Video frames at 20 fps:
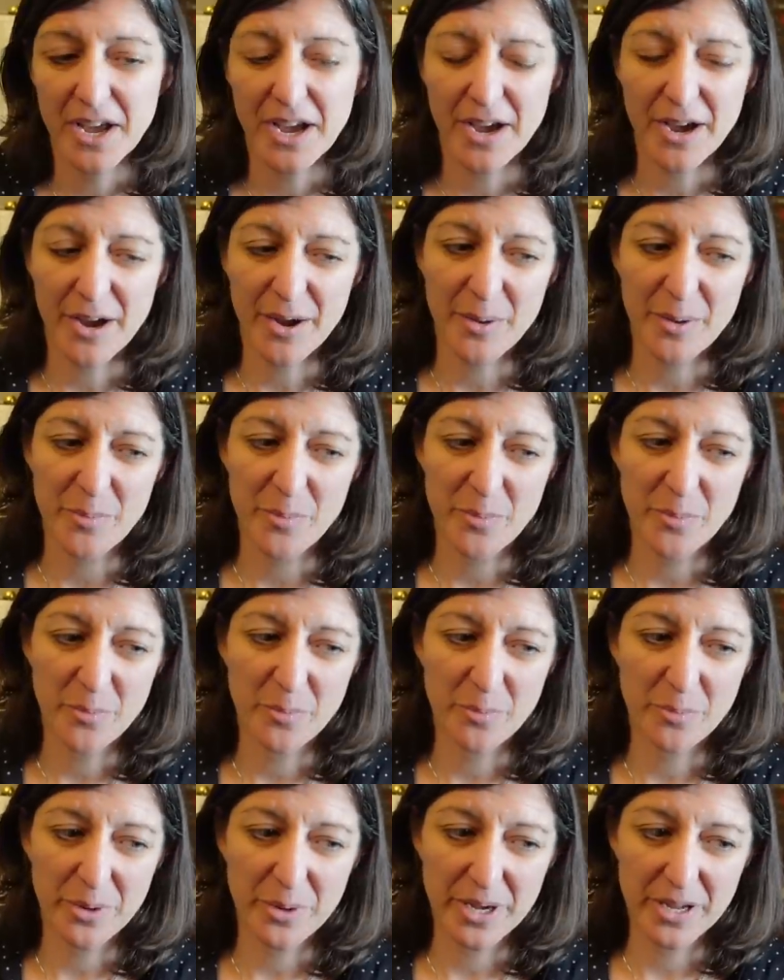
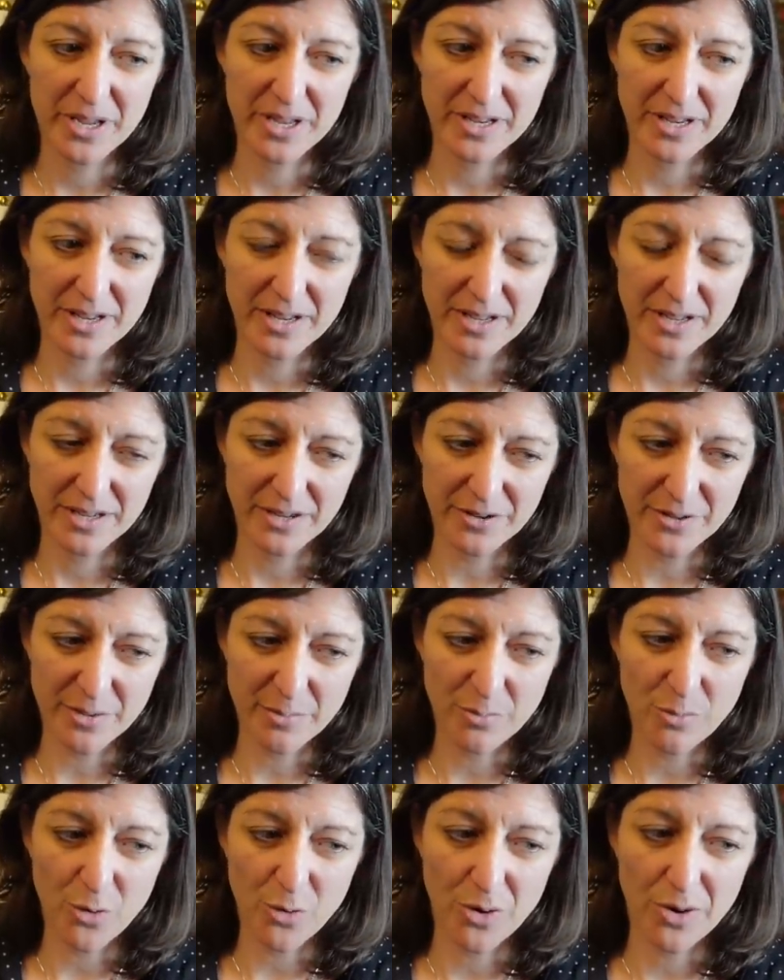But you know, the
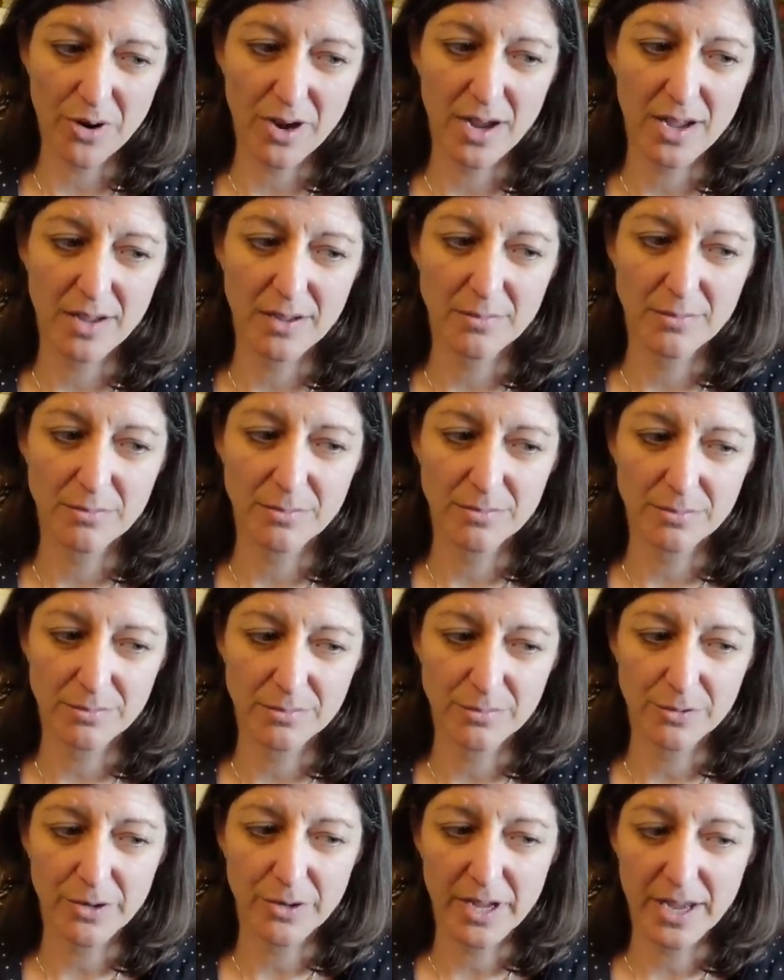more I
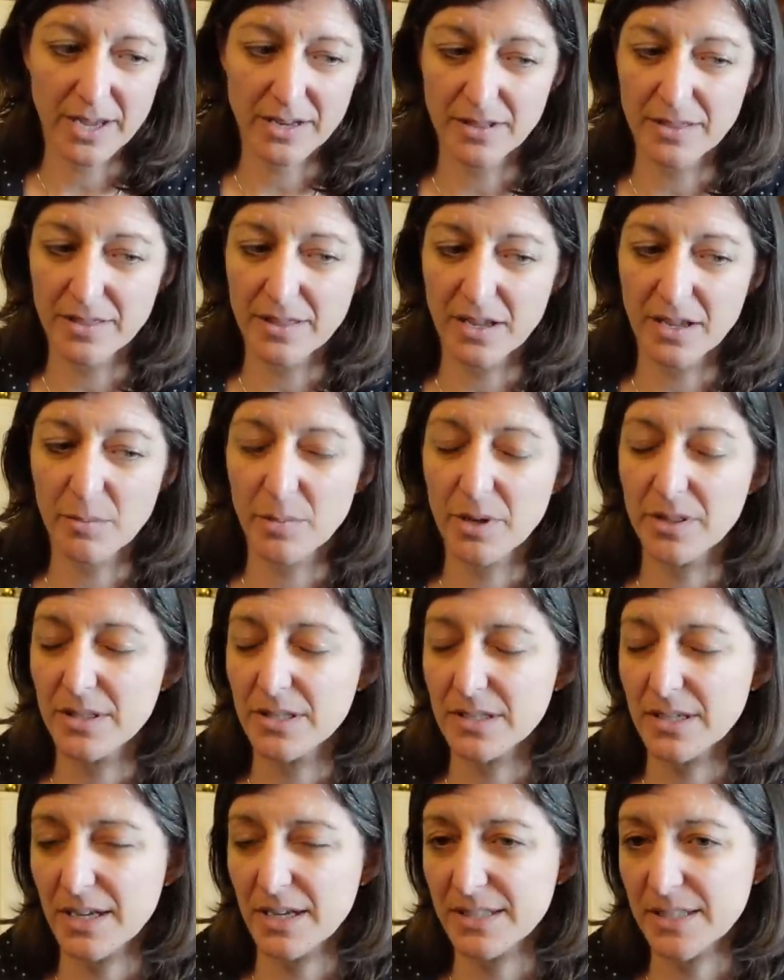look at and think about
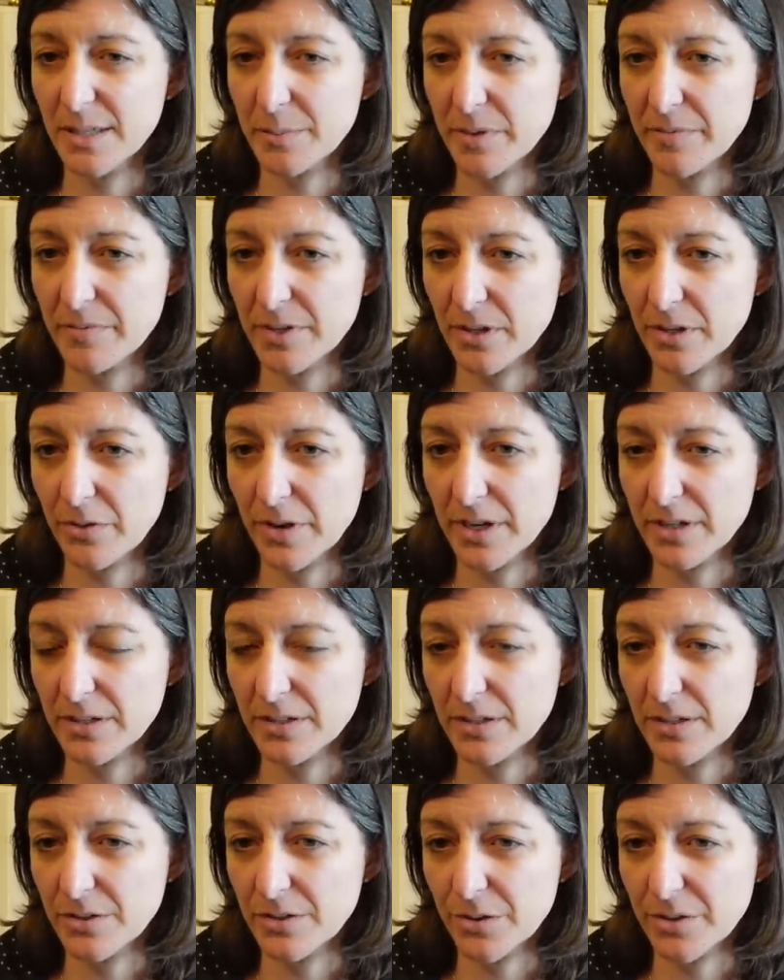this concept of
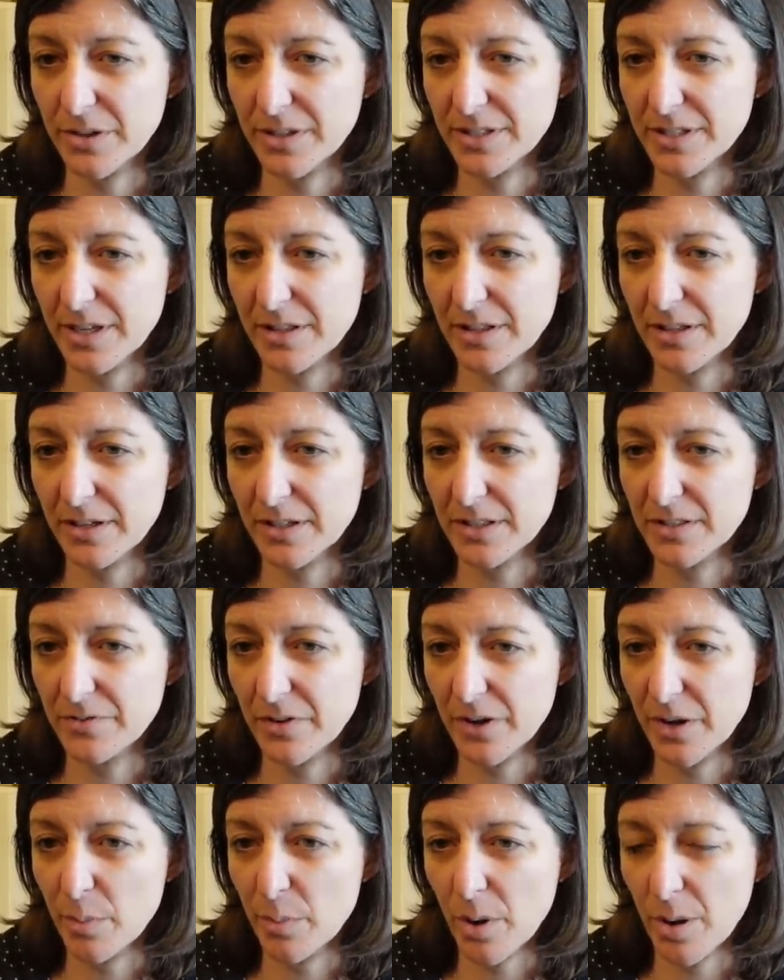integrated deterrence, I think it's
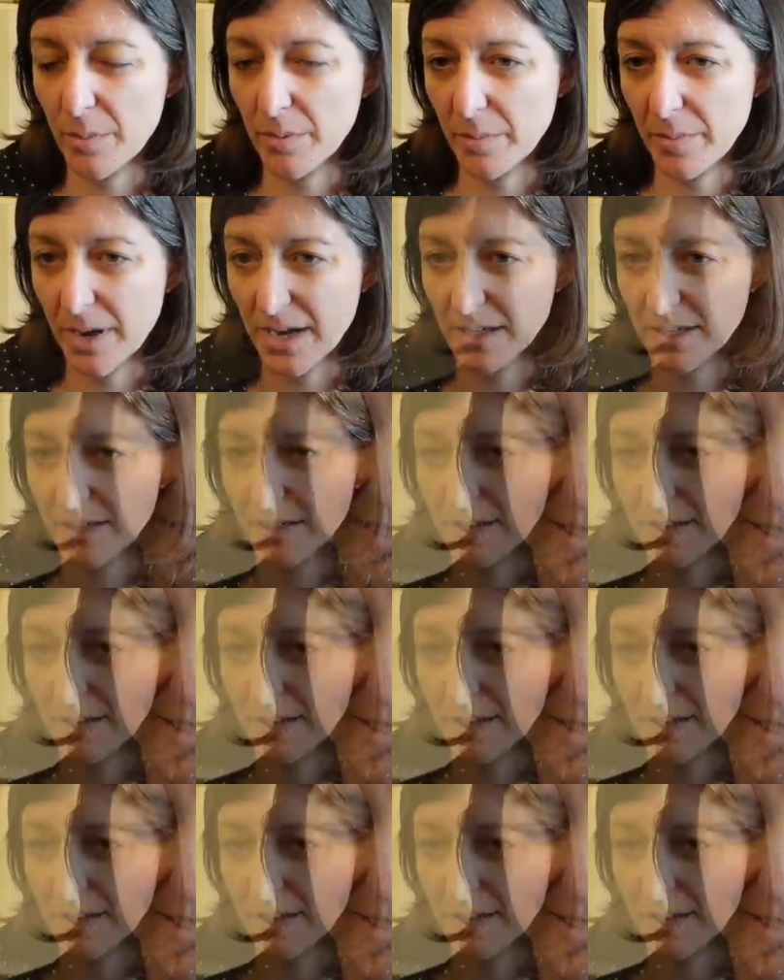very problematic.